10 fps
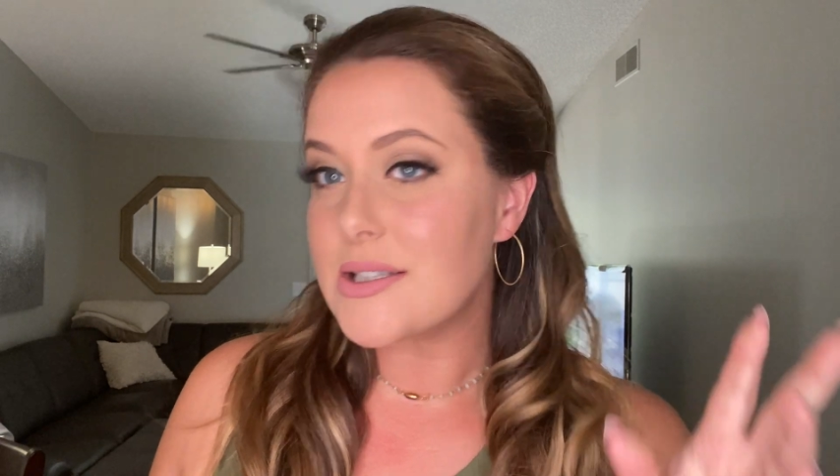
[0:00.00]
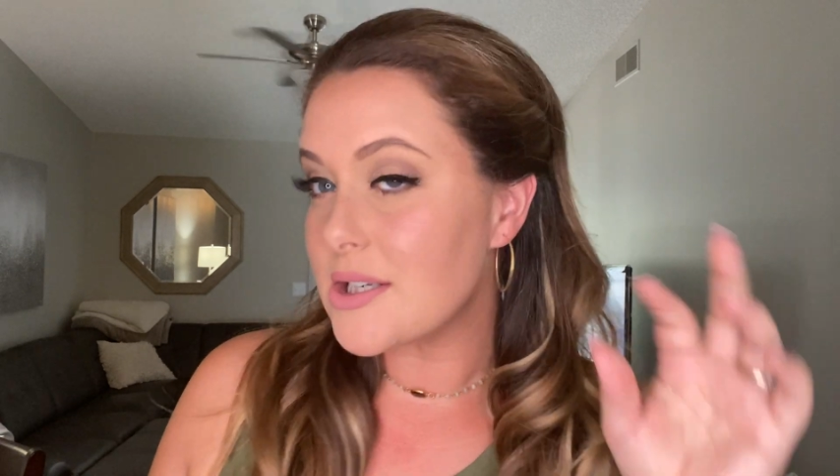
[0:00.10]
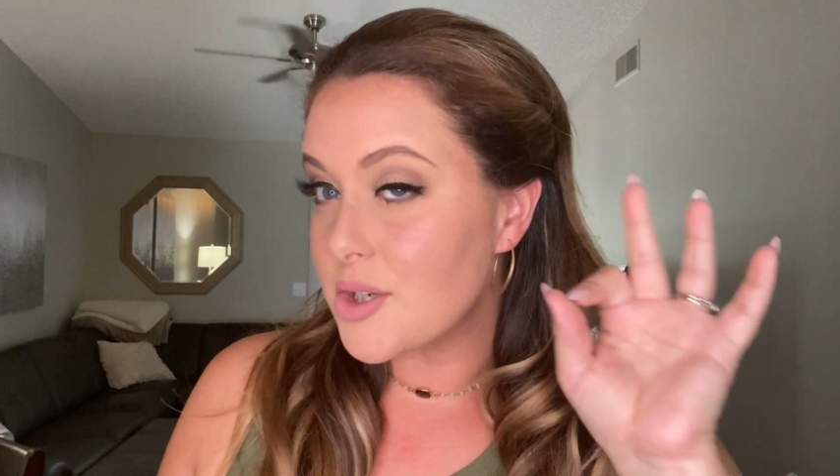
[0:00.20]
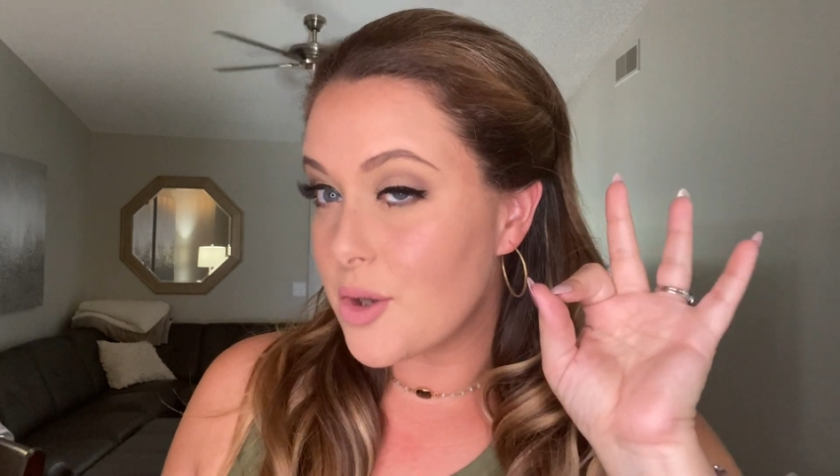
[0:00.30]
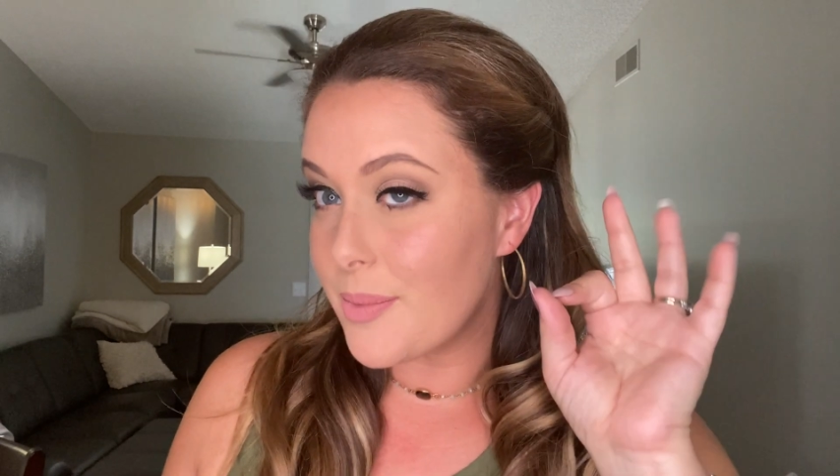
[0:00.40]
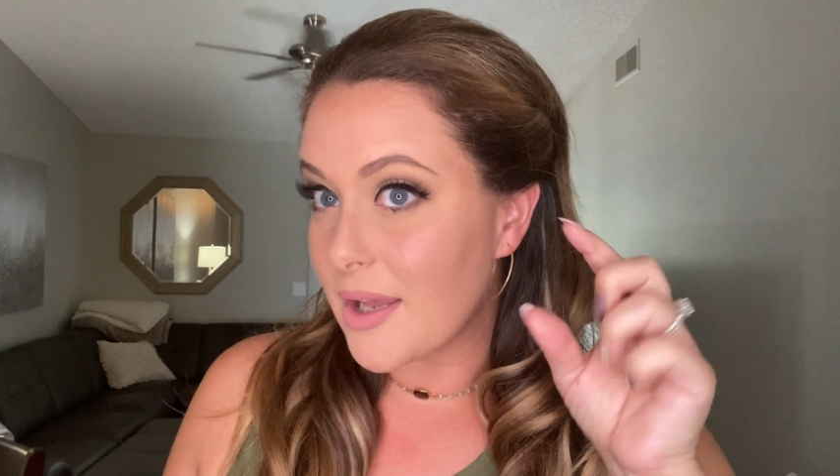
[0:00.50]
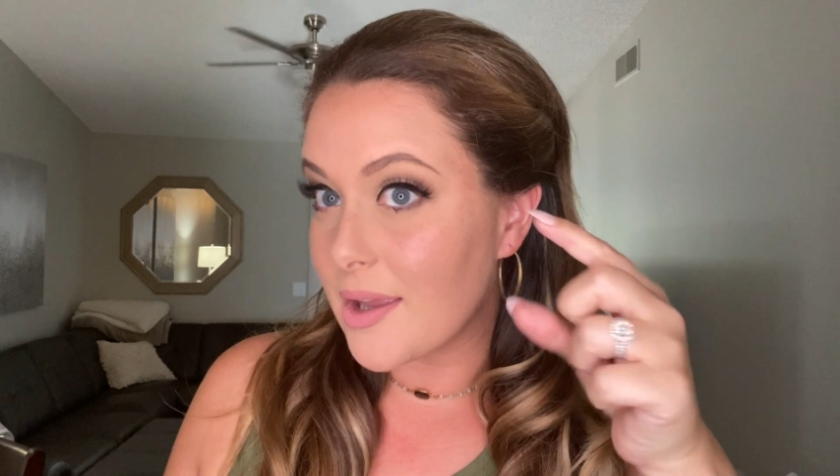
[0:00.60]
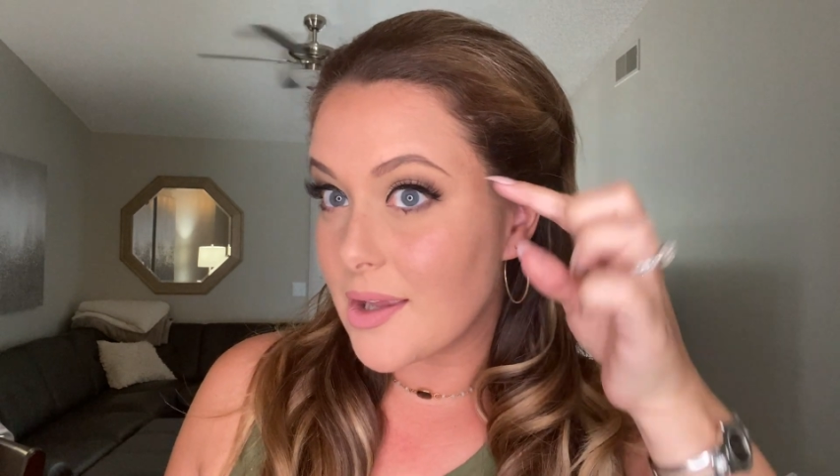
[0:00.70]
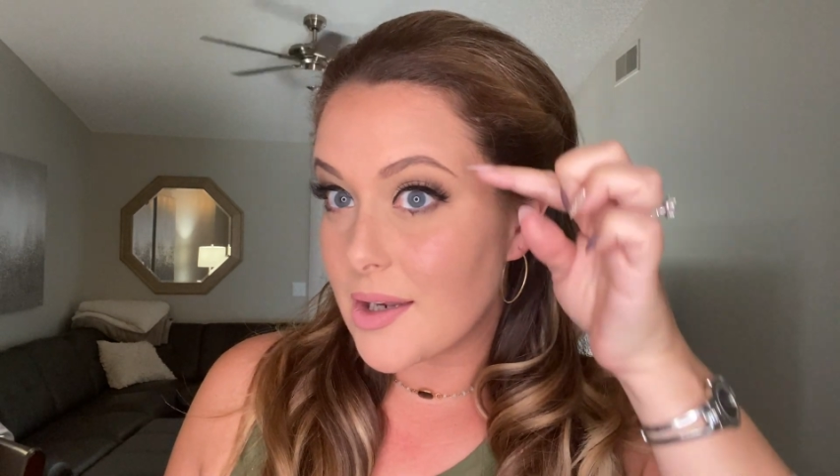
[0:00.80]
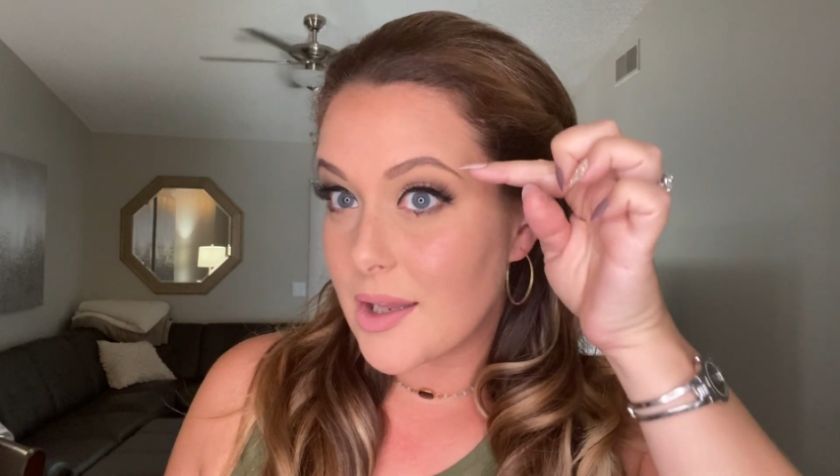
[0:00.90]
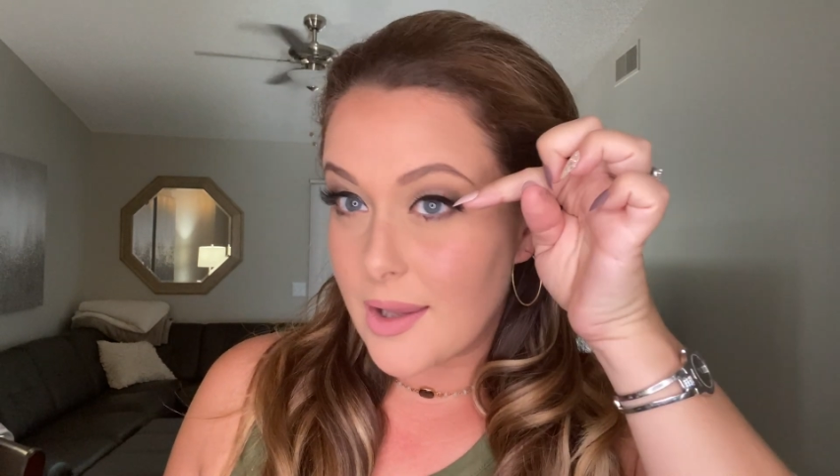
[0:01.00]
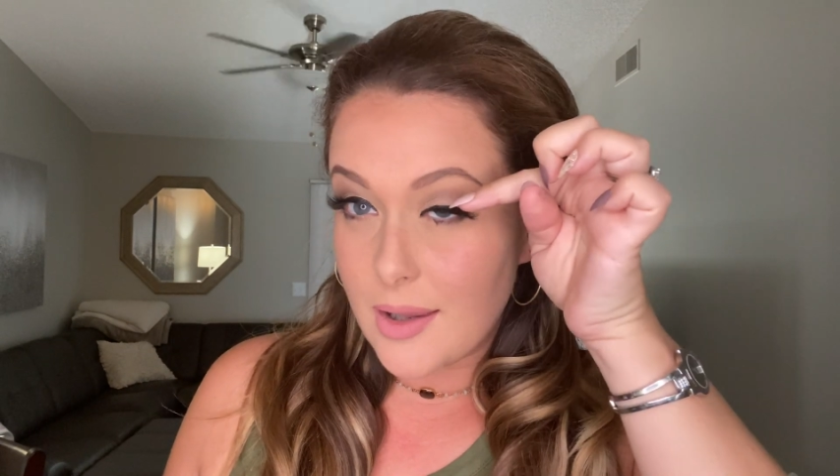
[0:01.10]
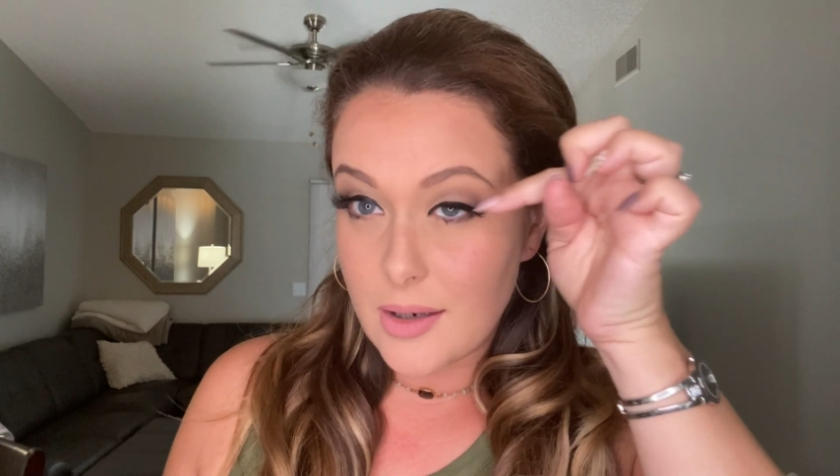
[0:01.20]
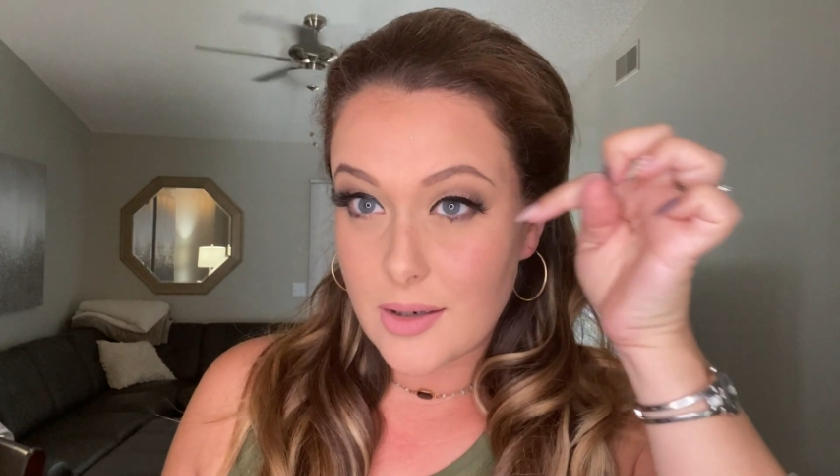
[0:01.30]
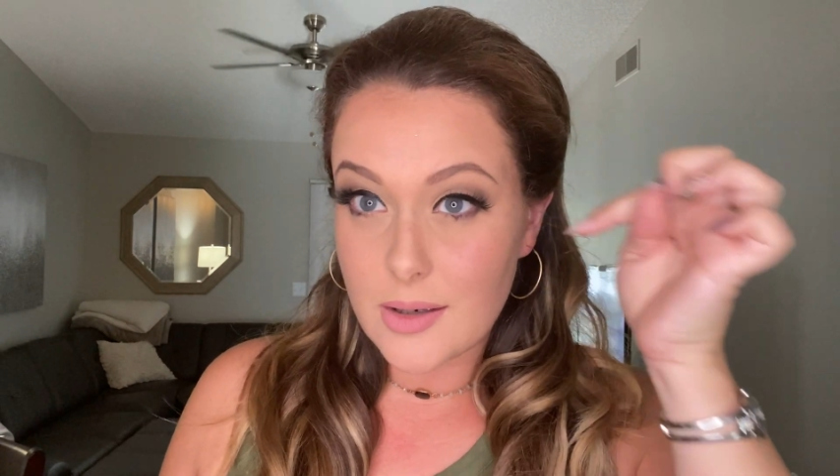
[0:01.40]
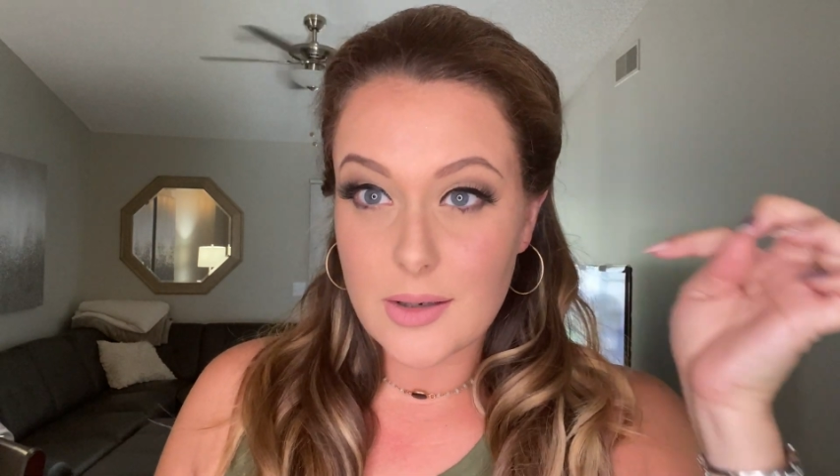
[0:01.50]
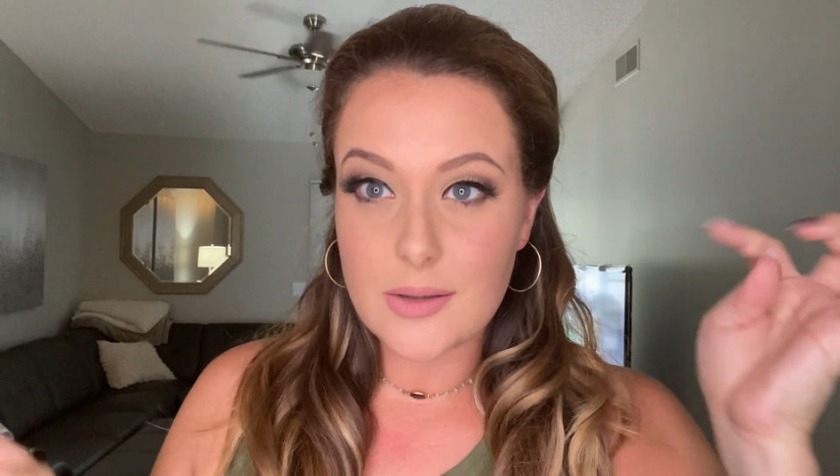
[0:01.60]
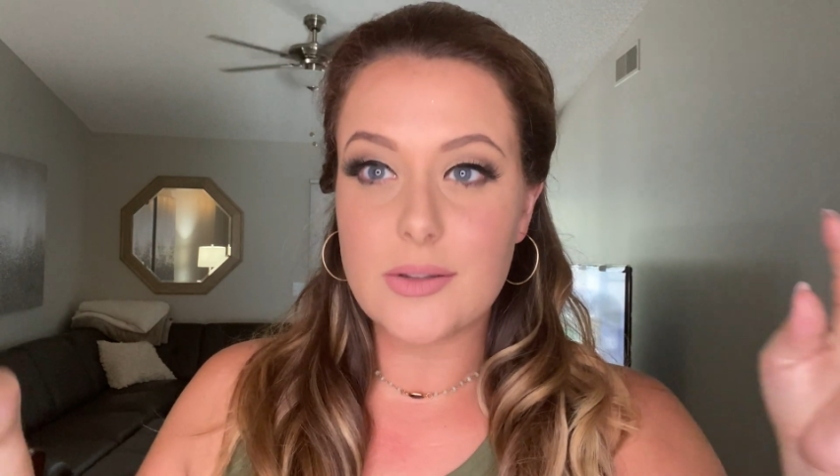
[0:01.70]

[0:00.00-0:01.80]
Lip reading: did go back in and